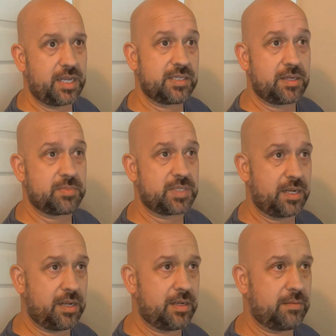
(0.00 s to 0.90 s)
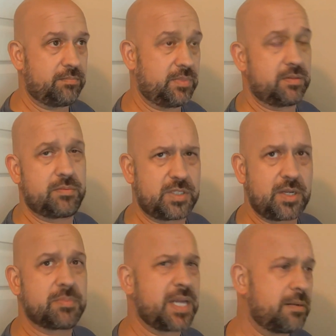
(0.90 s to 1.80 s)
And
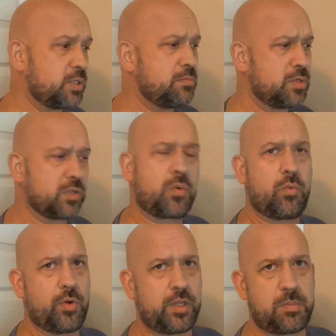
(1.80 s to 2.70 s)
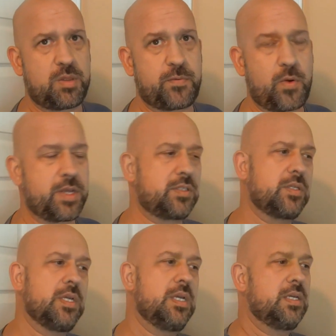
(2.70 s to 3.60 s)
sometimes the music will really be the
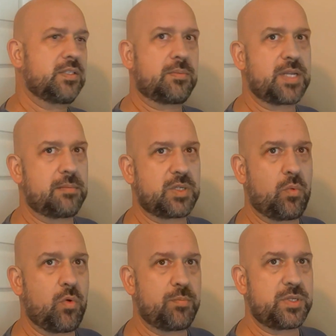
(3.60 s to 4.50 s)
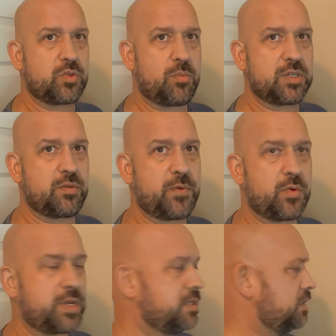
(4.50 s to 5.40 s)
focus, sometimes it won't be so much the
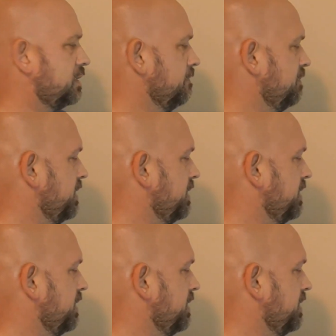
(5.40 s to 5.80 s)
focus.